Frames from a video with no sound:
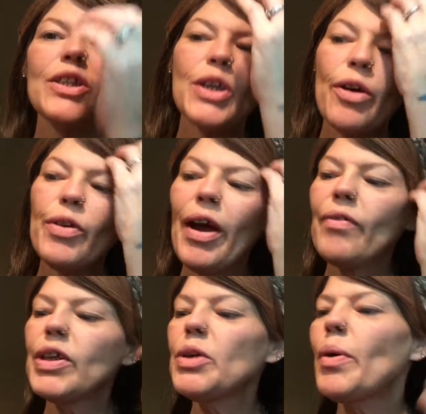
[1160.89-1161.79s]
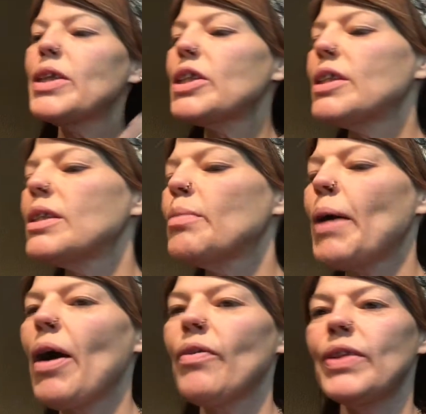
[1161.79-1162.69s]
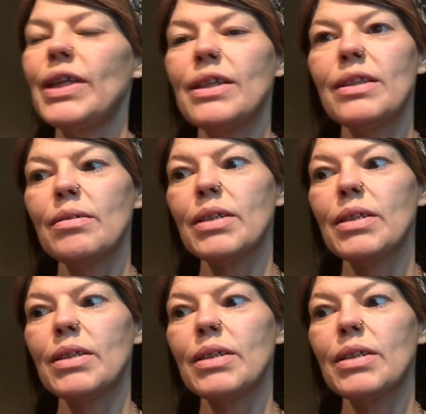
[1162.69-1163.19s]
So if you have any questions about these